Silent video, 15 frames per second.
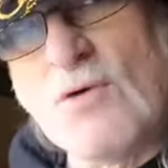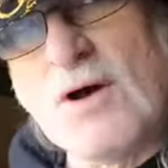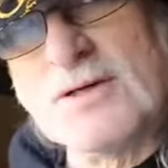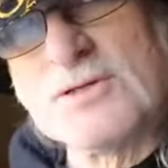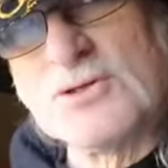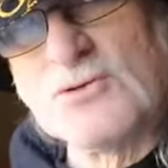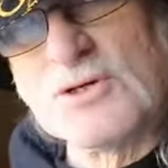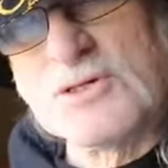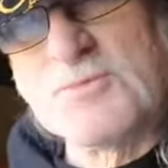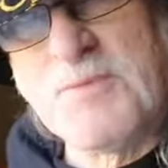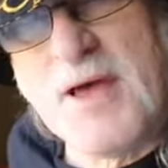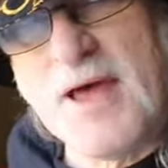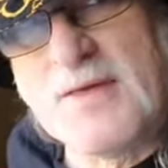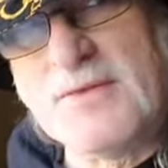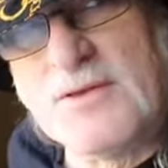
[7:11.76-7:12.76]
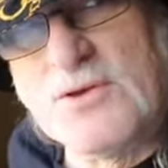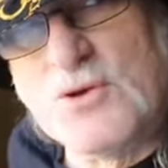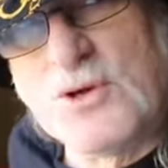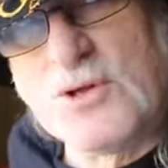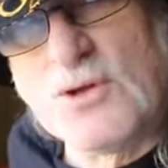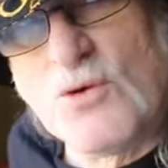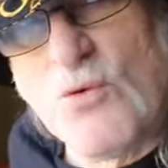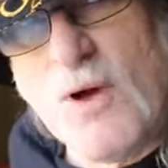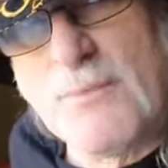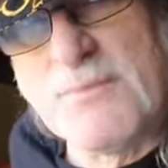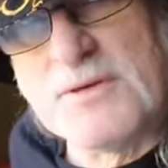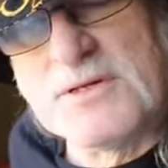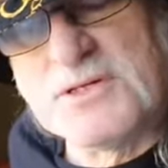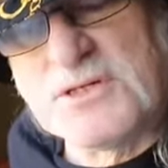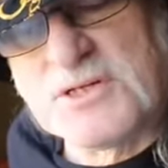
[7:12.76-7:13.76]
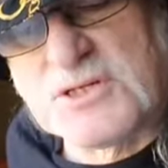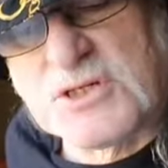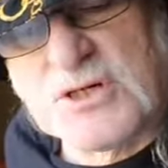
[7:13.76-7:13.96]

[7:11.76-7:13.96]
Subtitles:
wants to expand the nuclear weapons, this